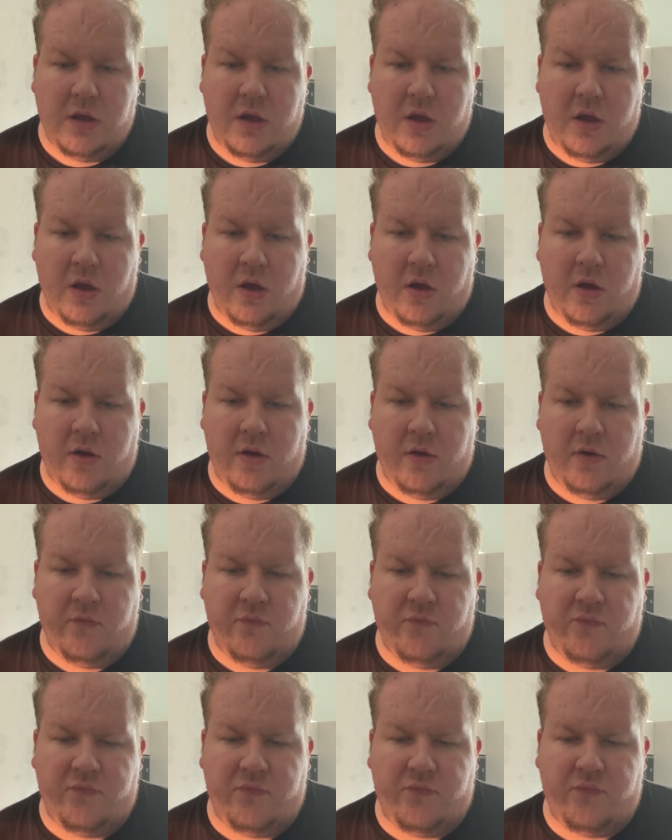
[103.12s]

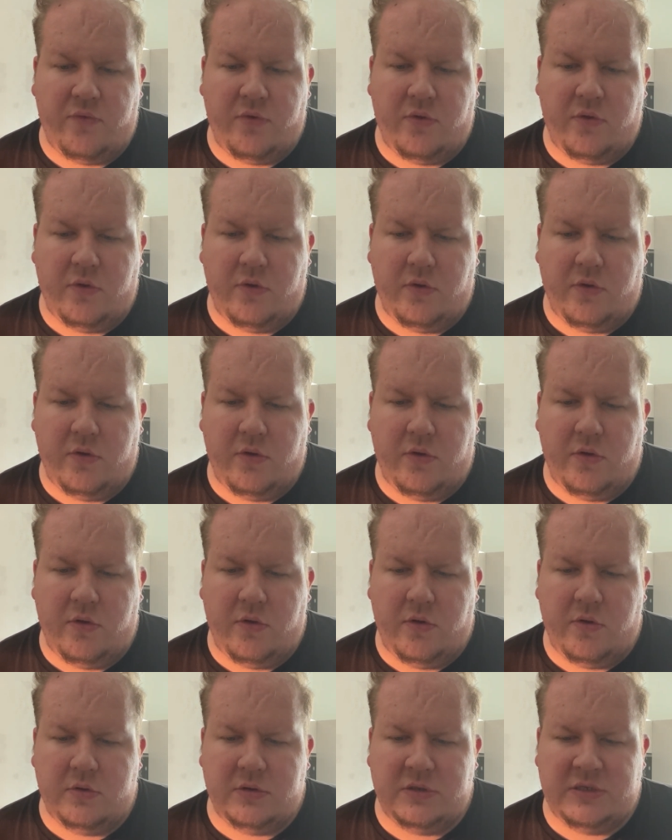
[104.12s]
of
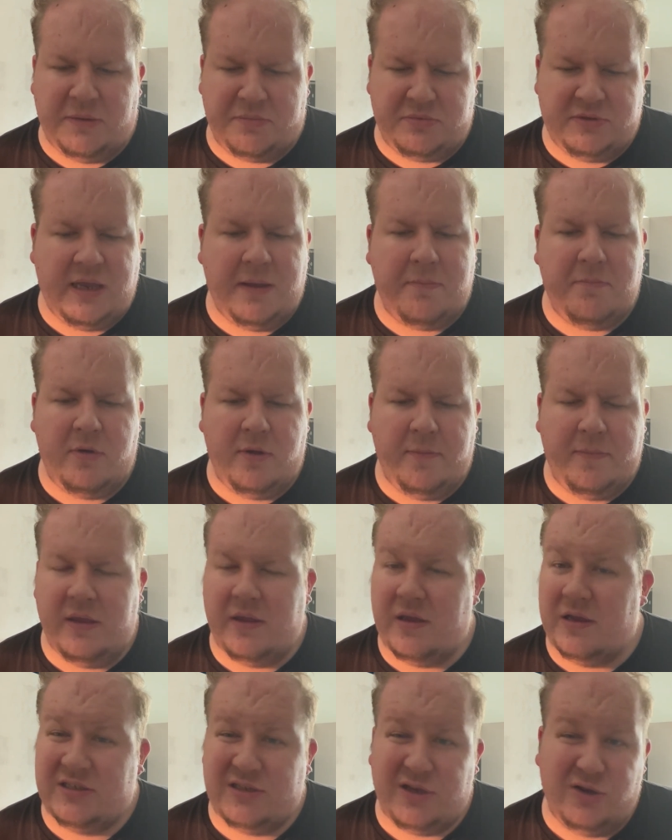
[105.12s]
September
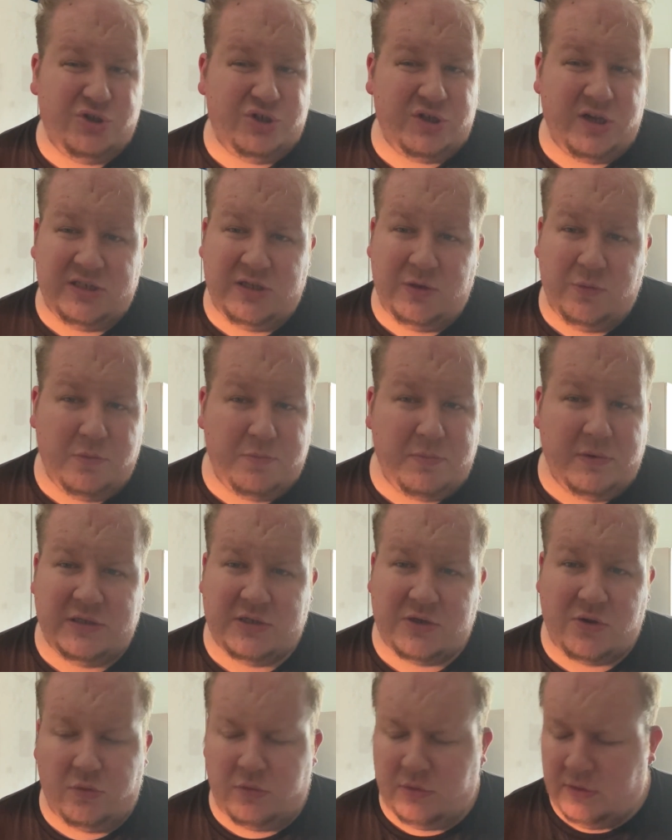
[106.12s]
being associated with my
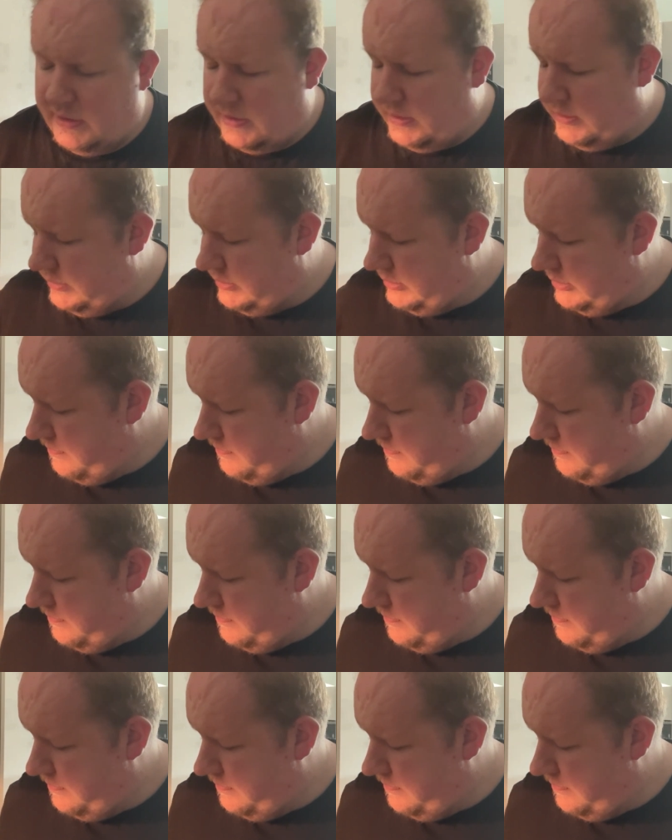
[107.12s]
school days.